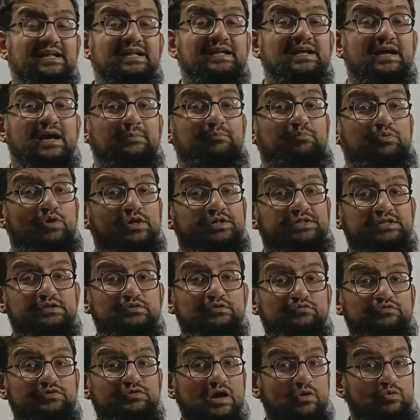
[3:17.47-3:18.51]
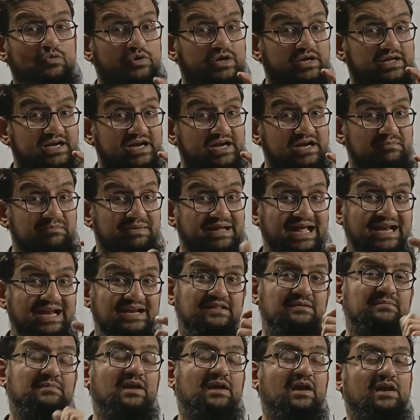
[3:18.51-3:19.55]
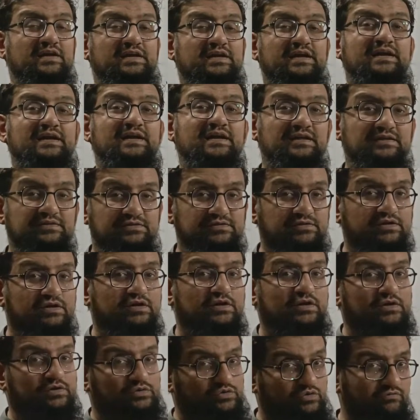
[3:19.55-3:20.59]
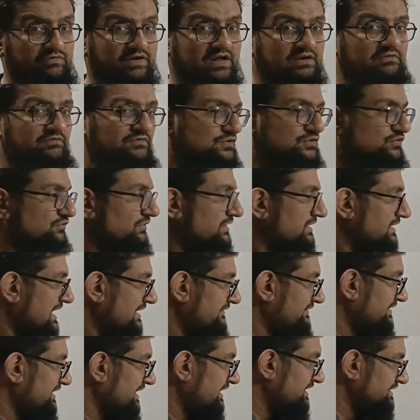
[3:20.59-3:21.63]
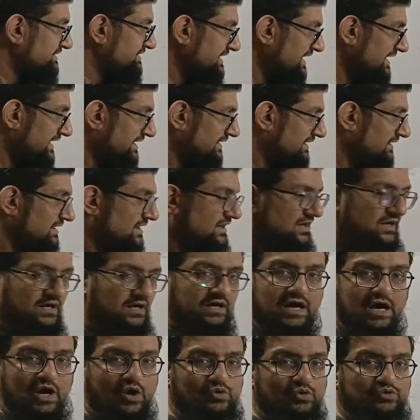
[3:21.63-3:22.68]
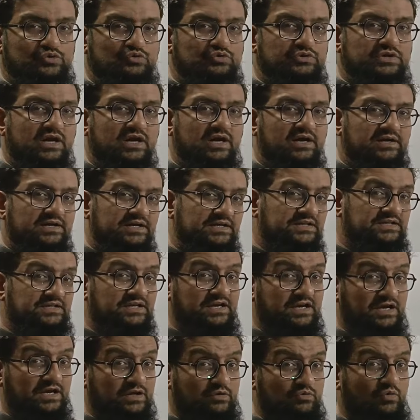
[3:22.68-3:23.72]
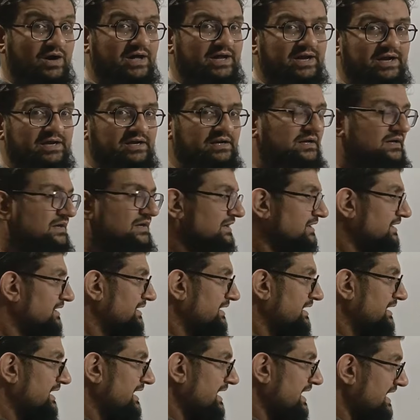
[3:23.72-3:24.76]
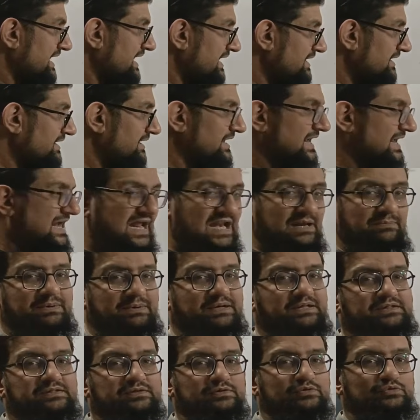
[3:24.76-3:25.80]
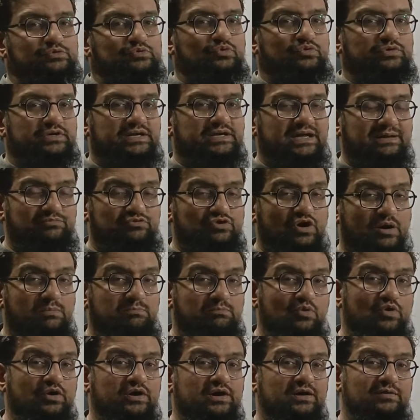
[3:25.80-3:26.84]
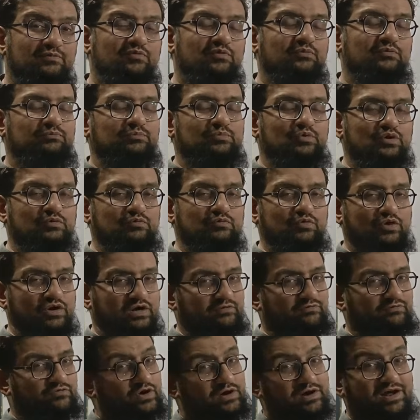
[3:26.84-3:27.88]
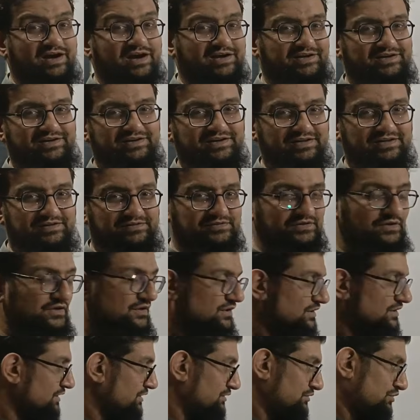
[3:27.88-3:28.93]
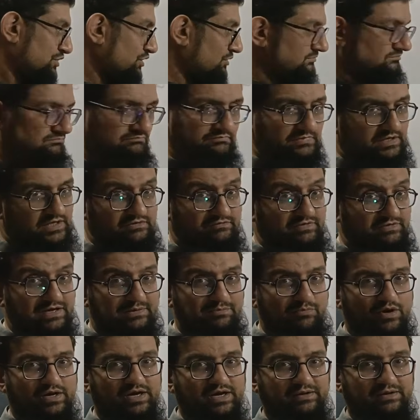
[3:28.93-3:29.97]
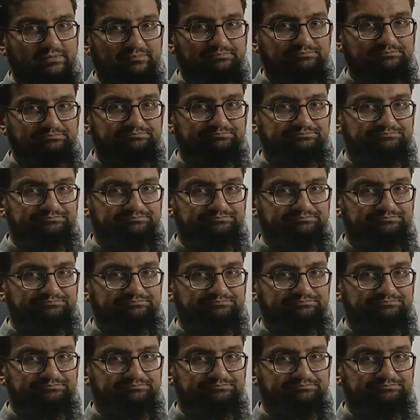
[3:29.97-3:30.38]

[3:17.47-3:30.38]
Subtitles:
study a process of counter current mechanism in our kidneys. So where you will have an understanding how urea is required and help us to reabsorb more and more water from our kidneys. So it is very important.